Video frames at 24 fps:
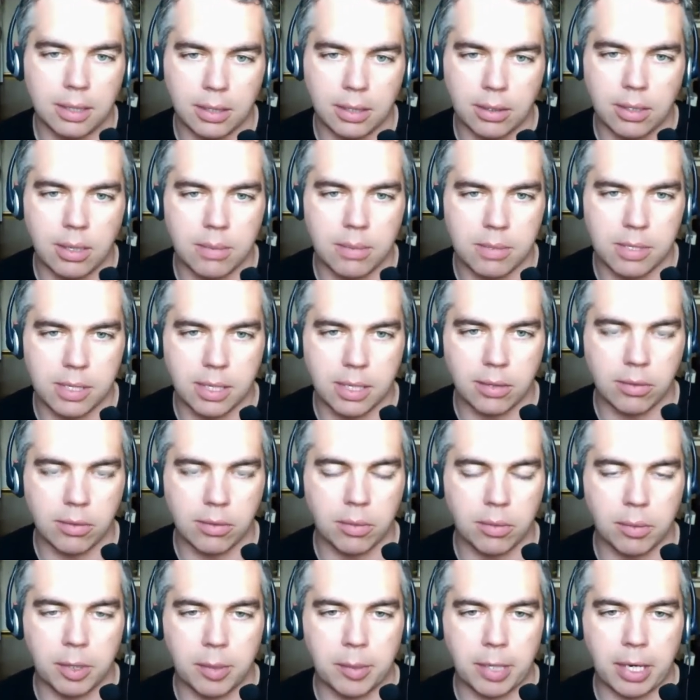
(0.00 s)
come study with
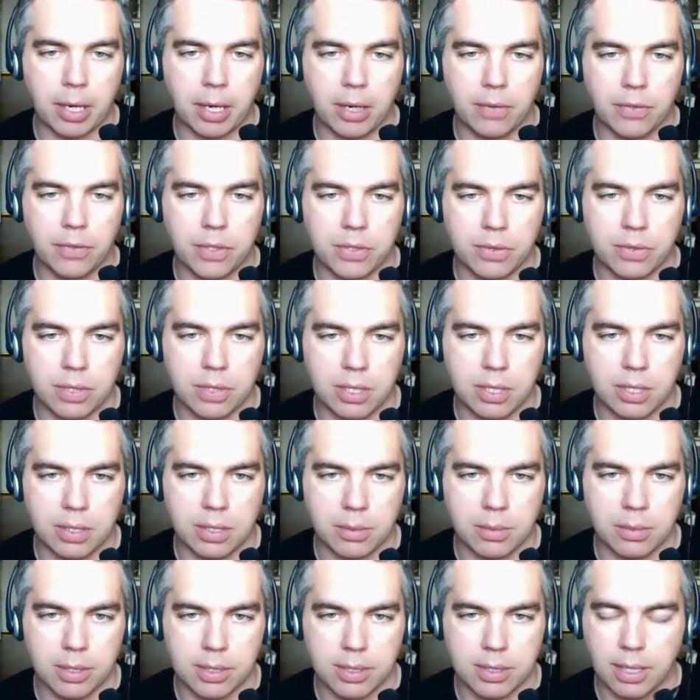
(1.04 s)
me in my office for 6
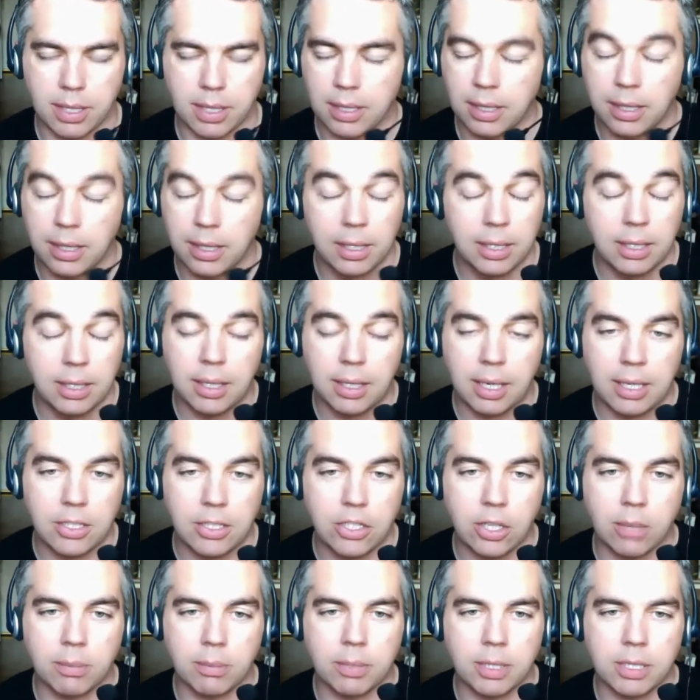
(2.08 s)
months, I
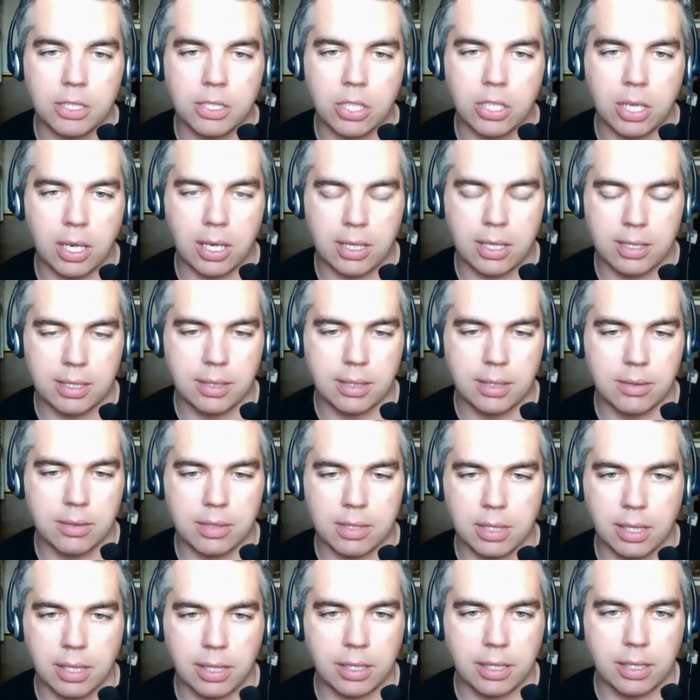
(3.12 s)
jumped at the chance, and I was
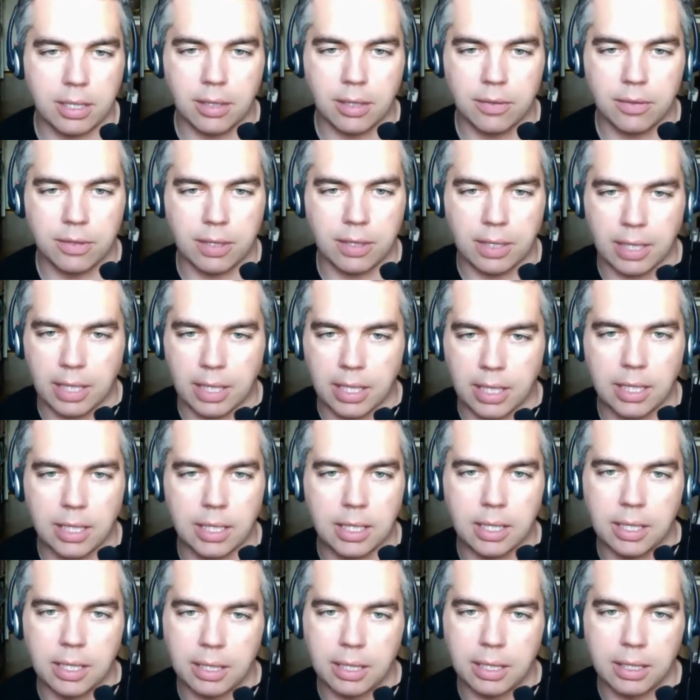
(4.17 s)
lucky enough to get in.
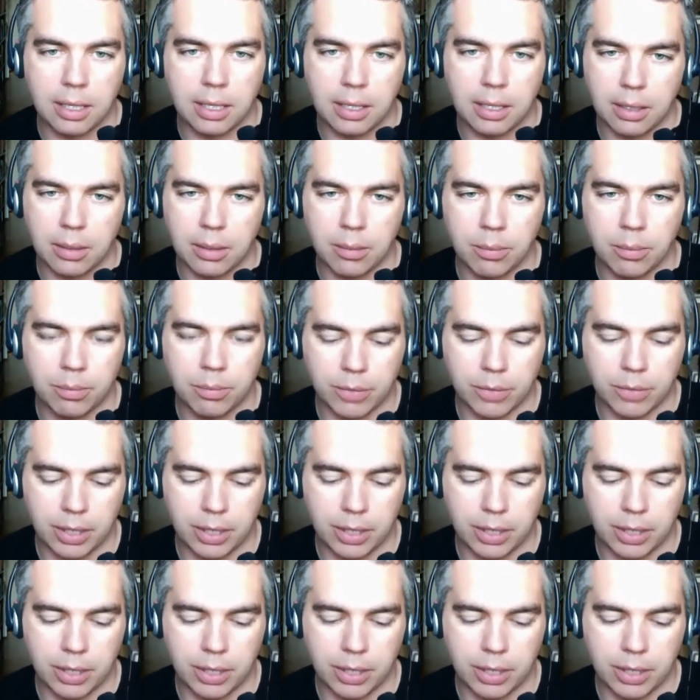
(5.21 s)
And